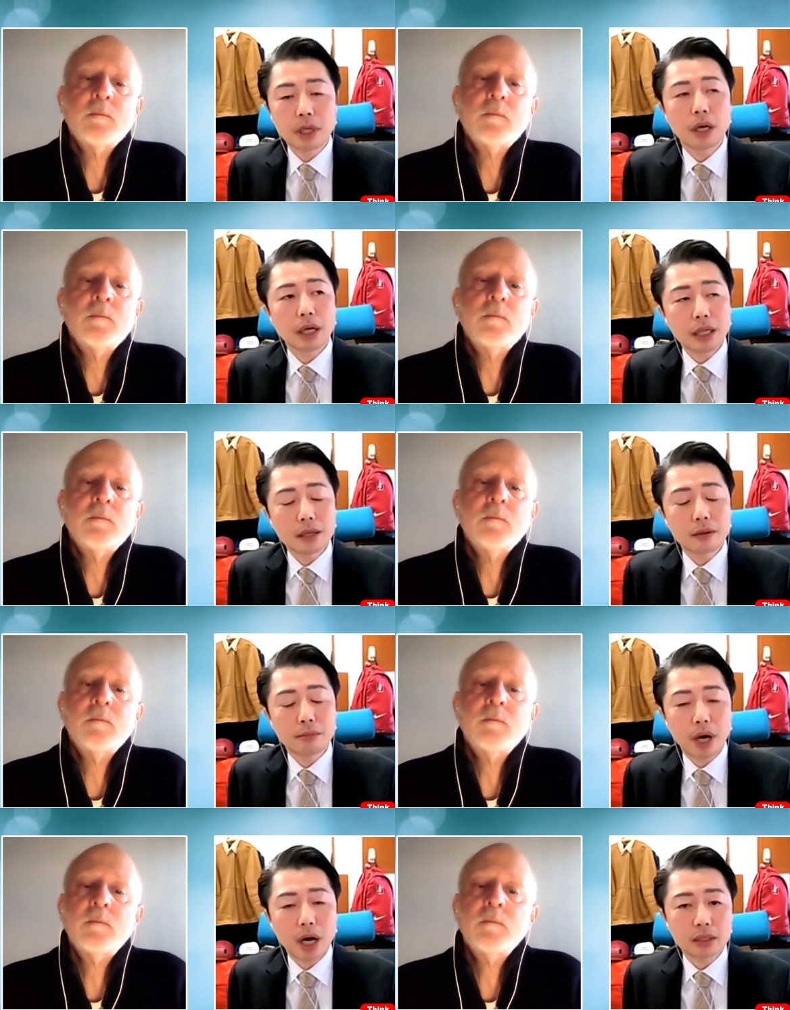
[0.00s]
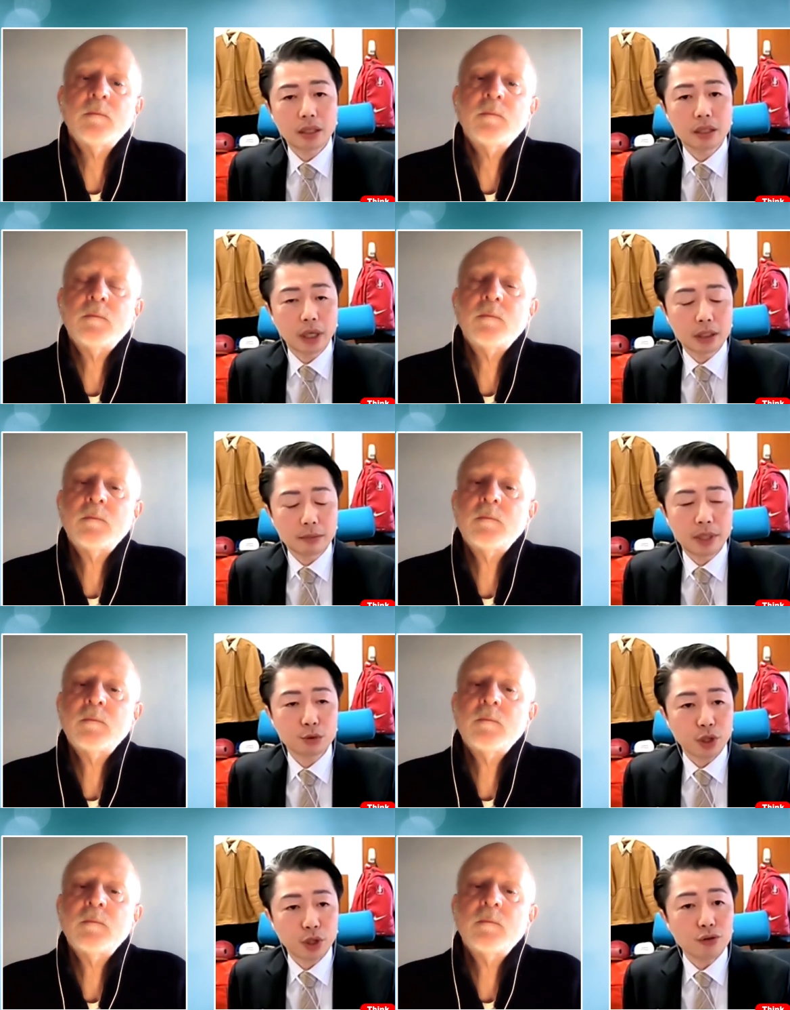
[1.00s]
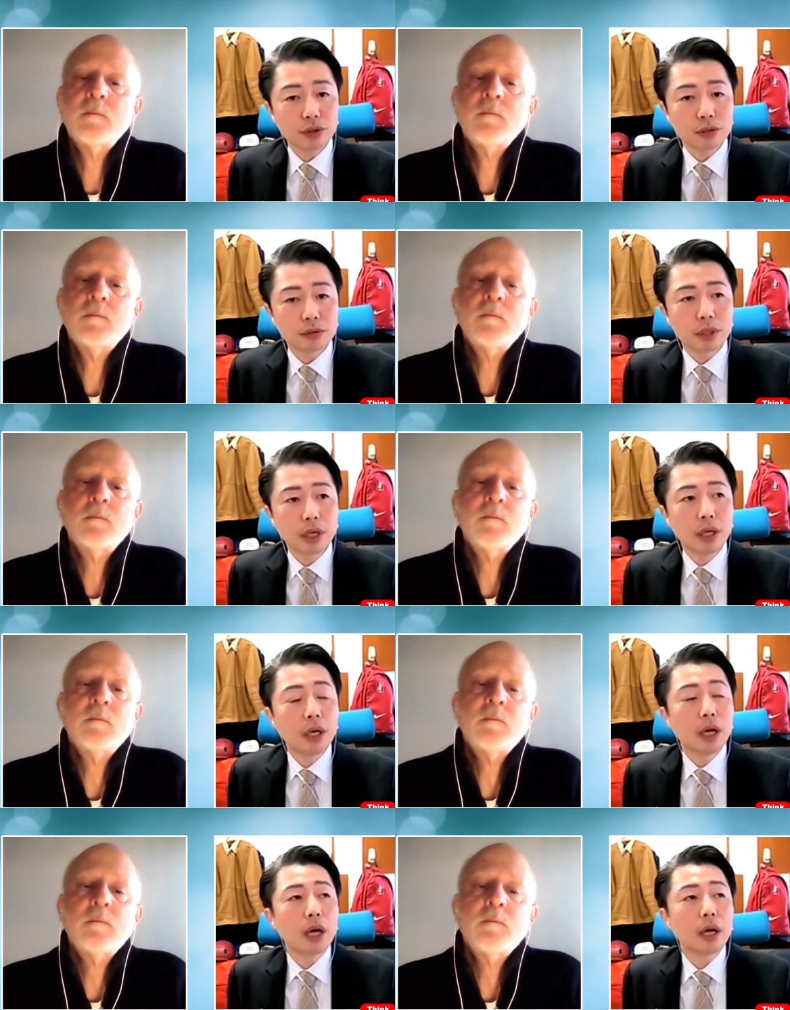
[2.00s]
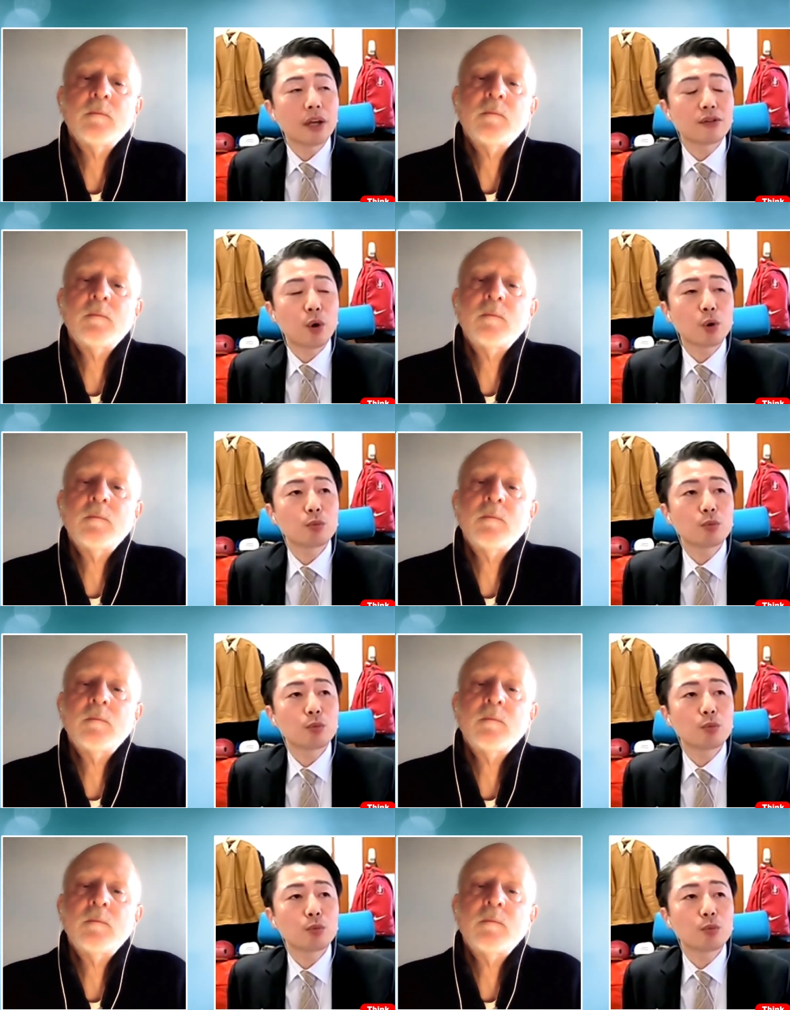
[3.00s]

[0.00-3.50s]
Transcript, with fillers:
Speaker 1: in the Biden administration is going to be more